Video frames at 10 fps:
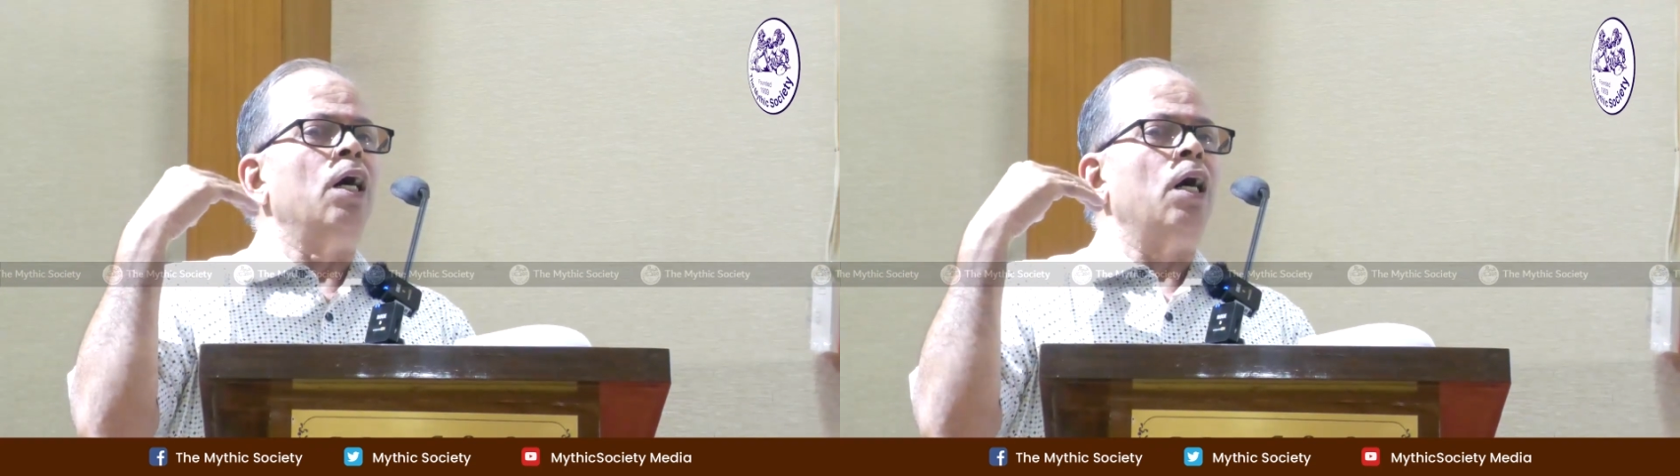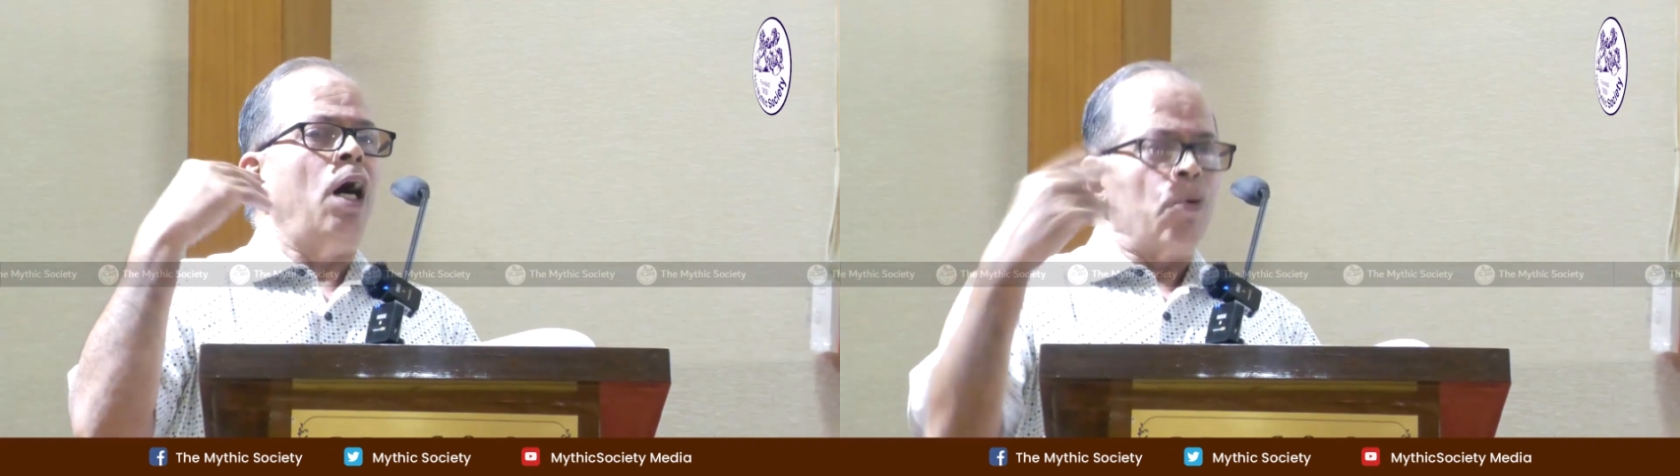
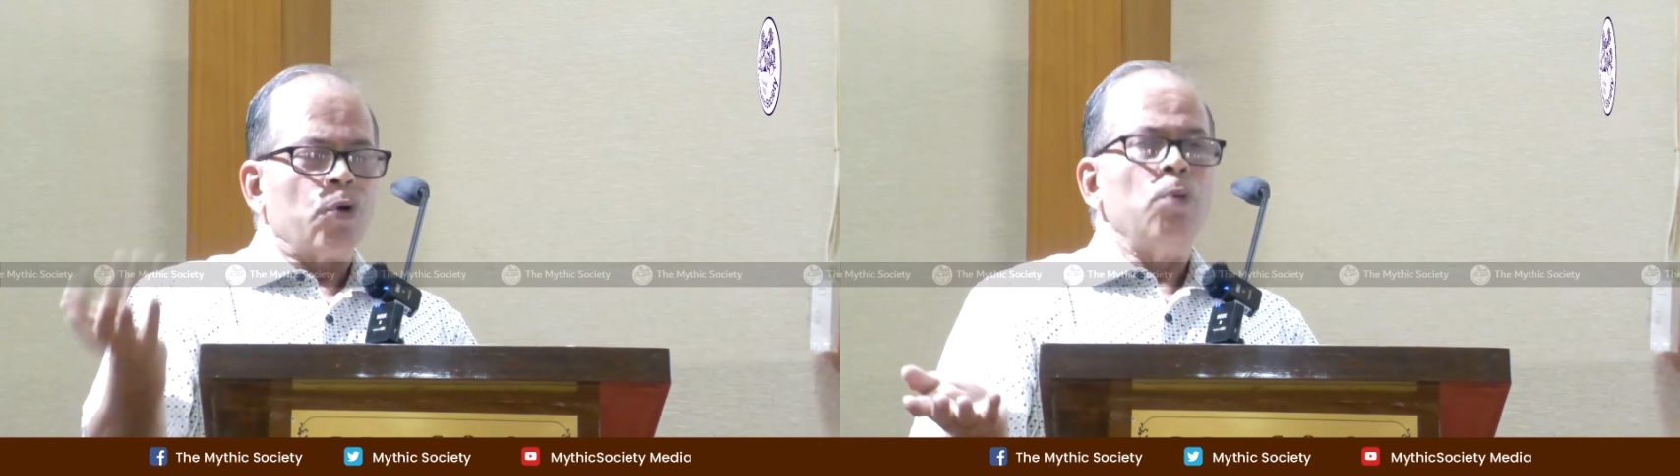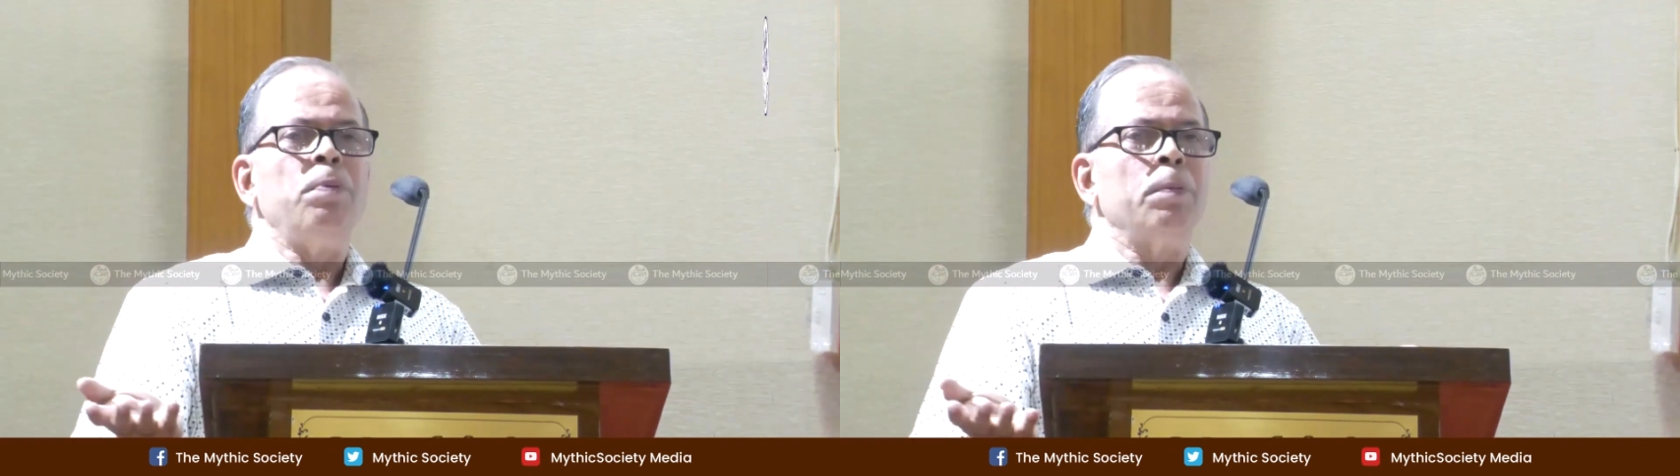our
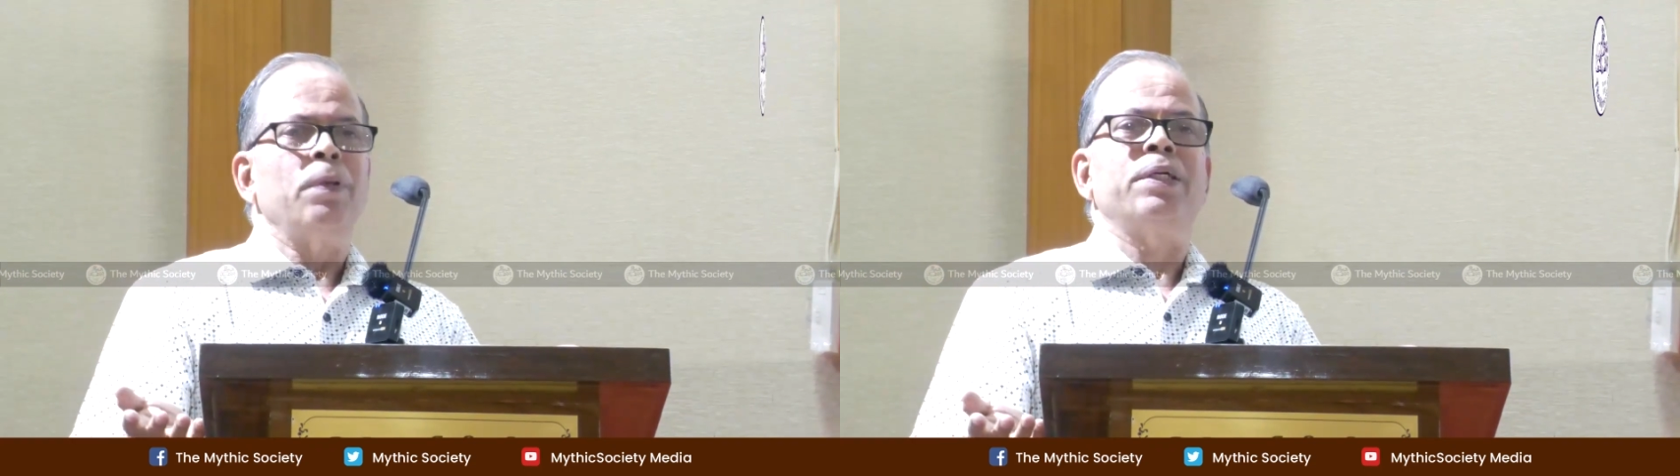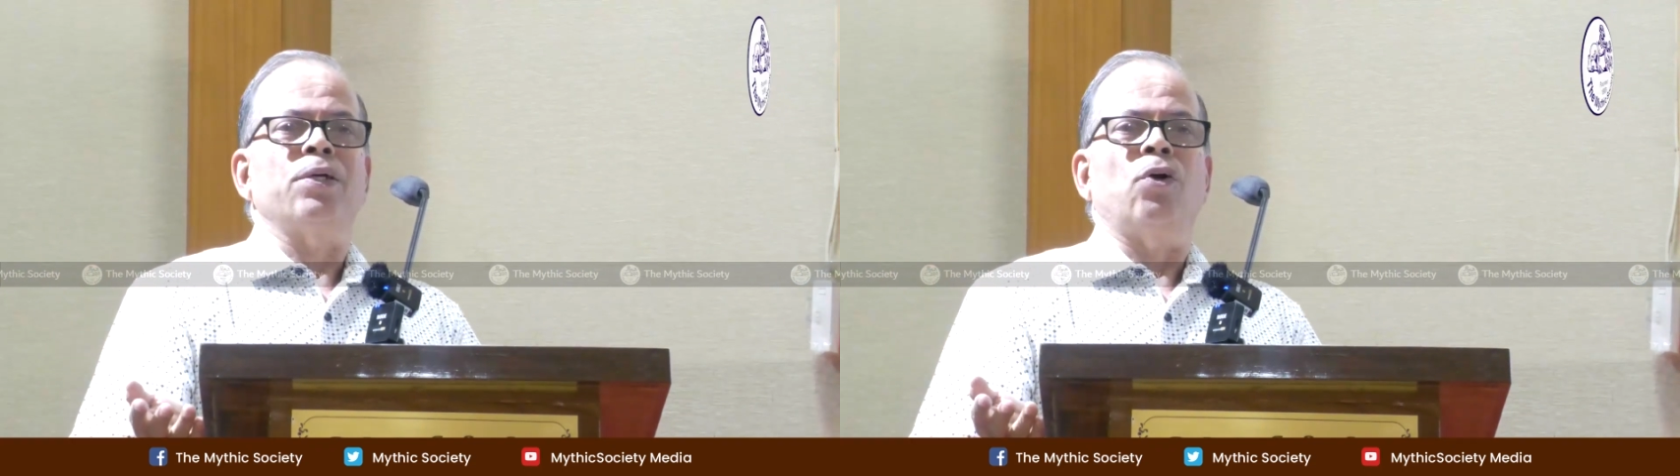own
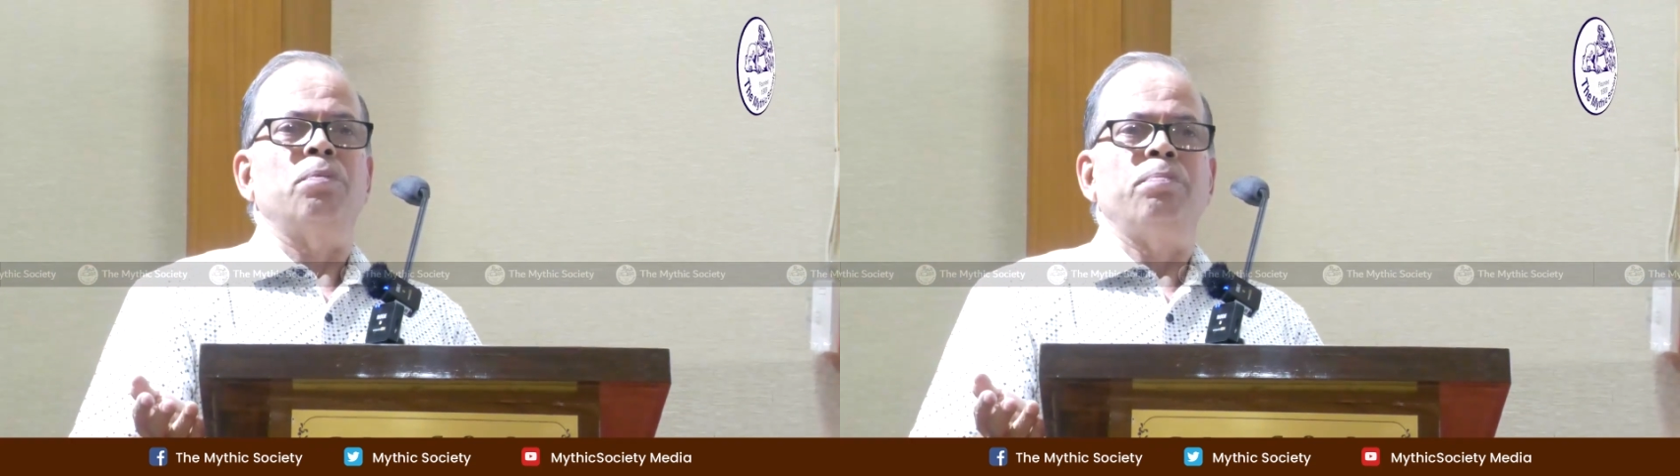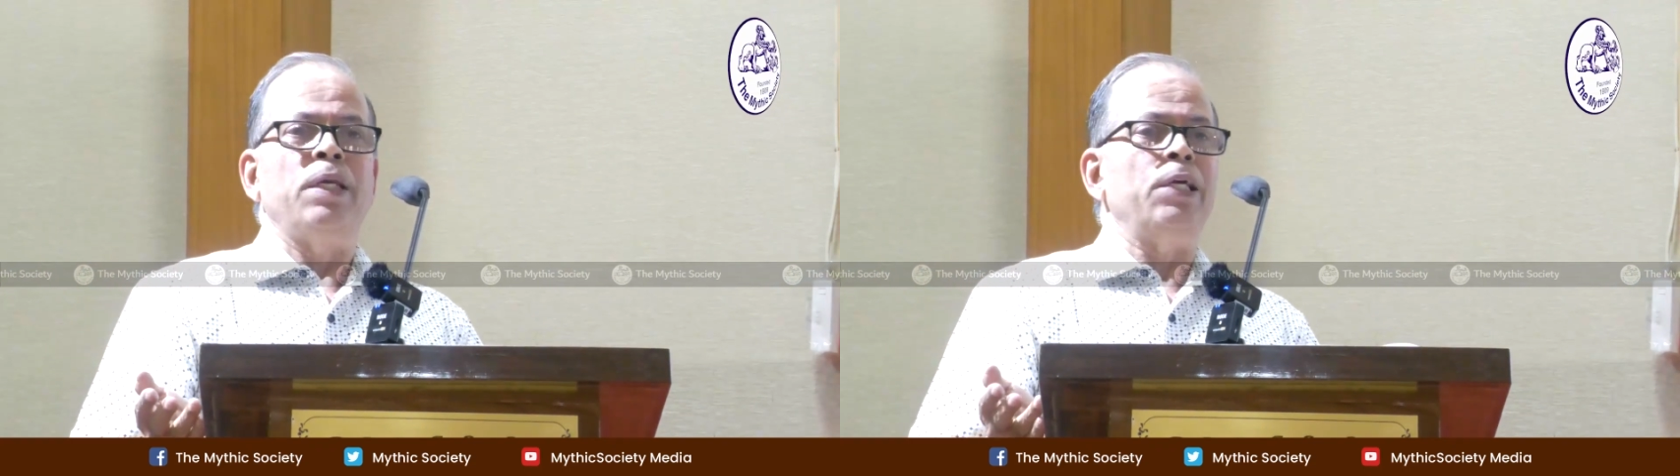people
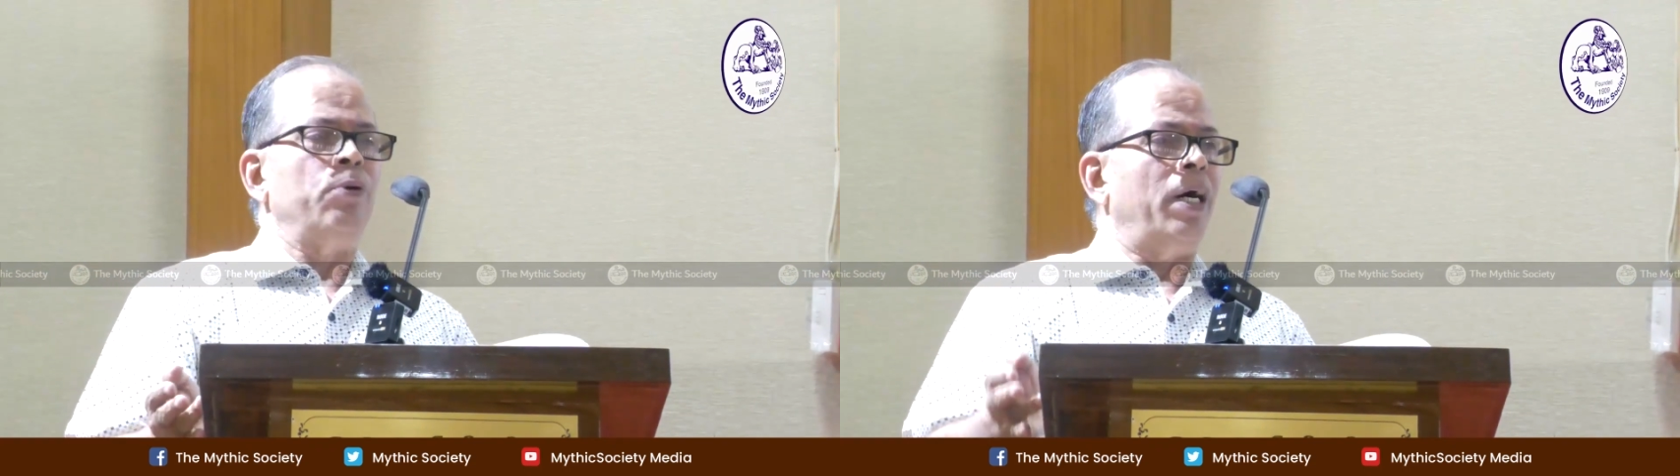cannot believe.